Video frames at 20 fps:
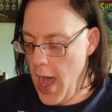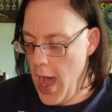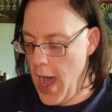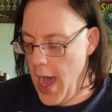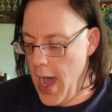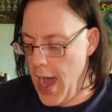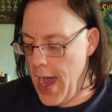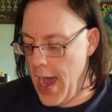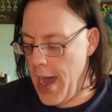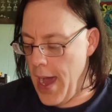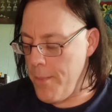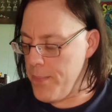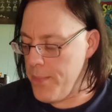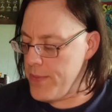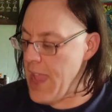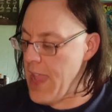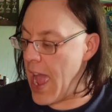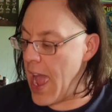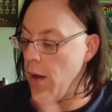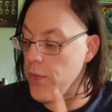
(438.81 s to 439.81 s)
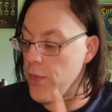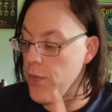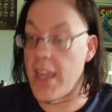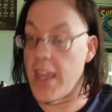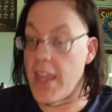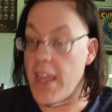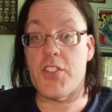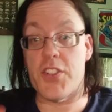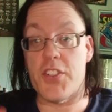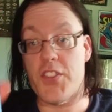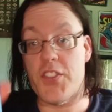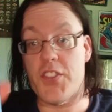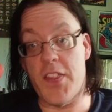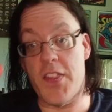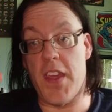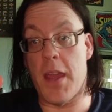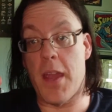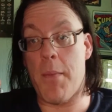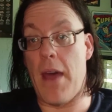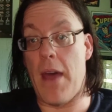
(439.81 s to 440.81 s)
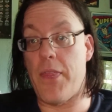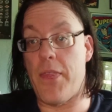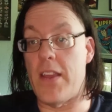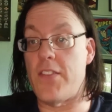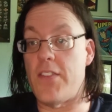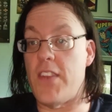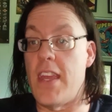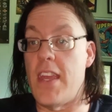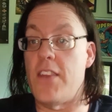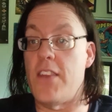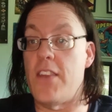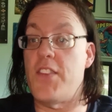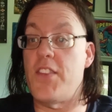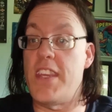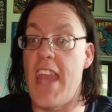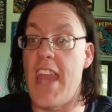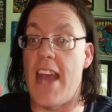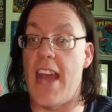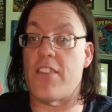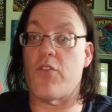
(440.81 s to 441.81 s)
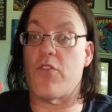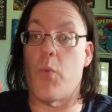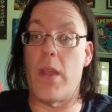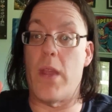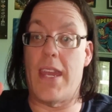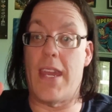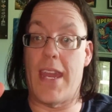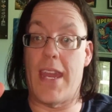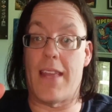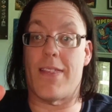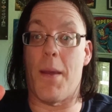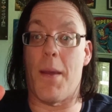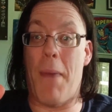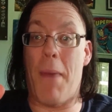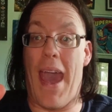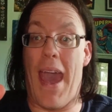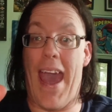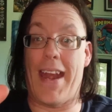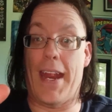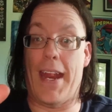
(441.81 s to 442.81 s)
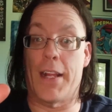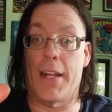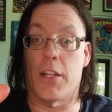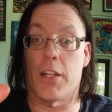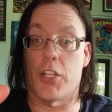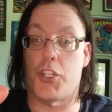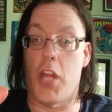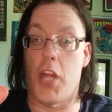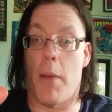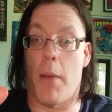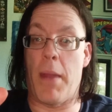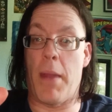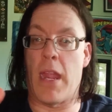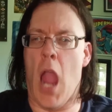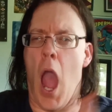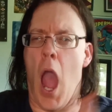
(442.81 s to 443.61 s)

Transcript: Now, the interesting thing about this is, yes, we get the bad English dubbing.